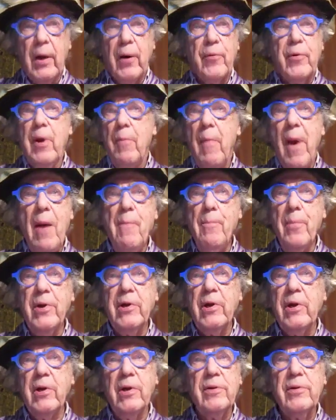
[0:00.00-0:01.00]

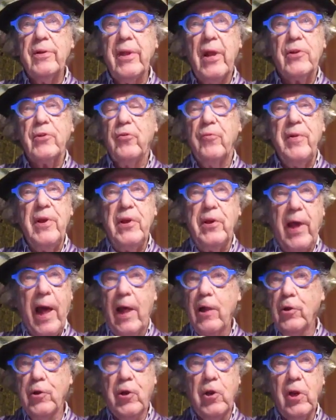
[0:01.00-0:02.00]
Remember that we
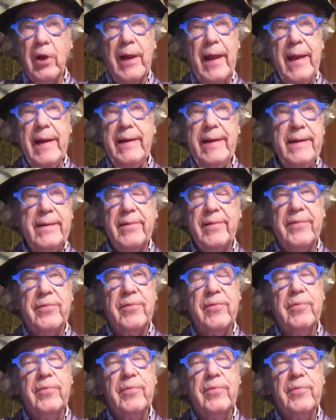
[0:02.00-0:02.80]
calculated